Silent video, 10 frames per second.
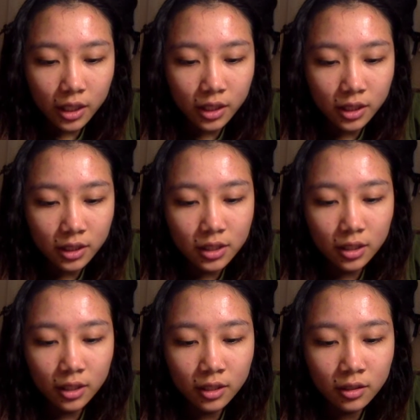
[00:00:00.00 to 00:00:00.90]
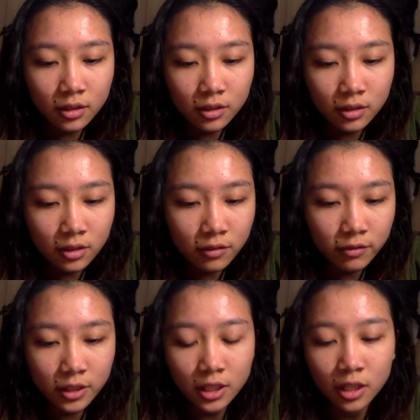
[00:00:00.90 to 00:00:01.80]
in its
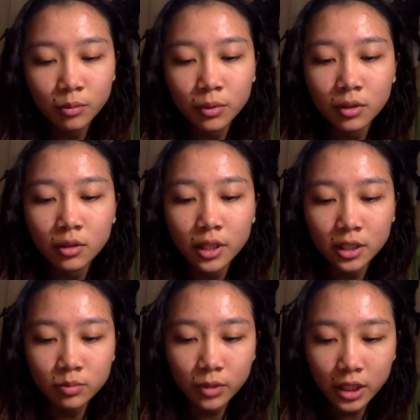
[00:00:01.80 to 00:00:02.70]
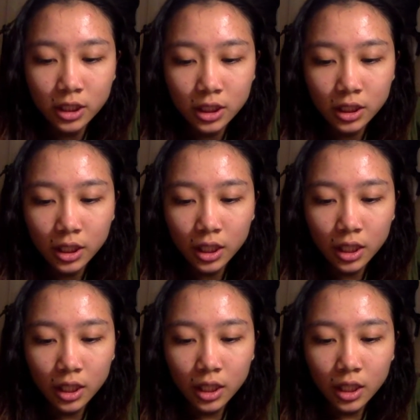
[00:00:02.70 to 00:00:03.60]
indefatigable expression.
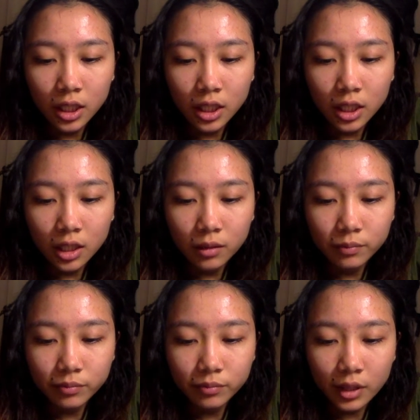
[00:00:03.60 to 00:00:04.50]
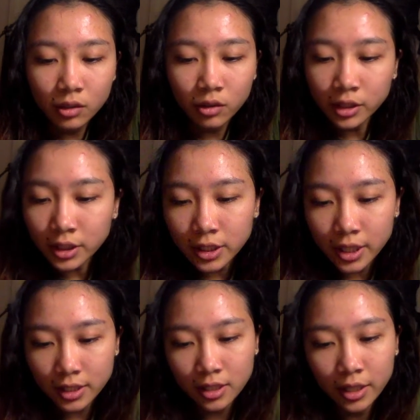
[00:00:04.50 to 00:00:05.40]
In order to
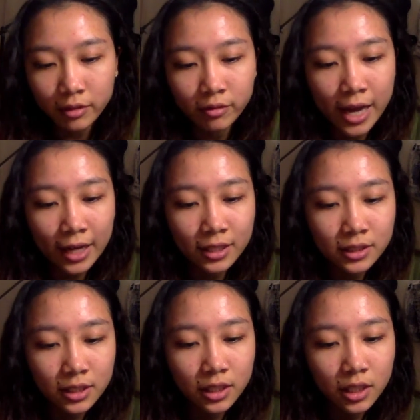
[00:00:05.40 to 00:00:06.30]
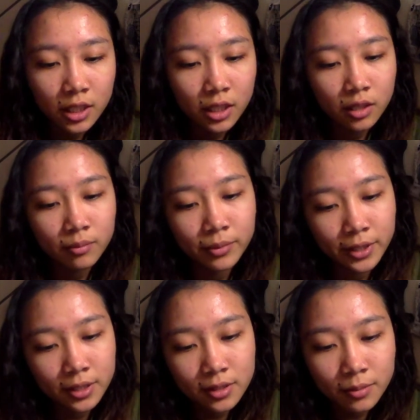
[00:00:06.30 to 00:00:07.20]
designate reality,
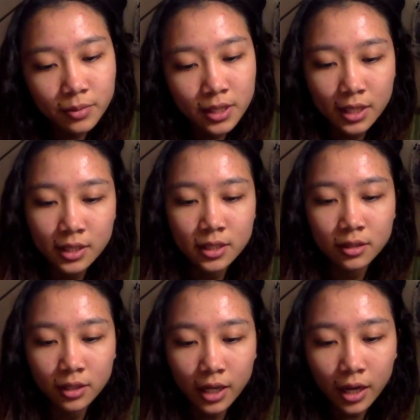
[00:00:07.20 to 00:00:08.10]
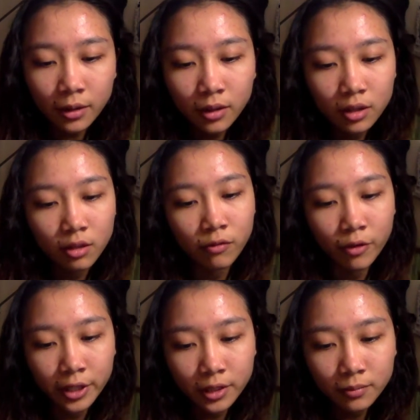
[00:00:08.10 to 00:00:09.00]
Buddhism says sunya, the
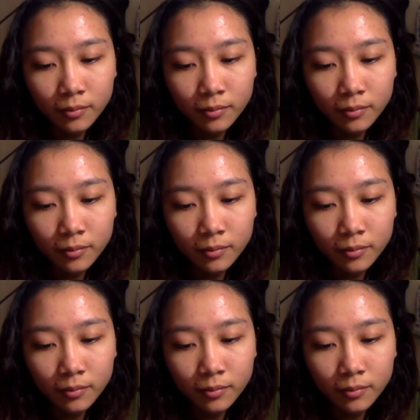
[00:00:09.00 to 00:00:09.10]
void,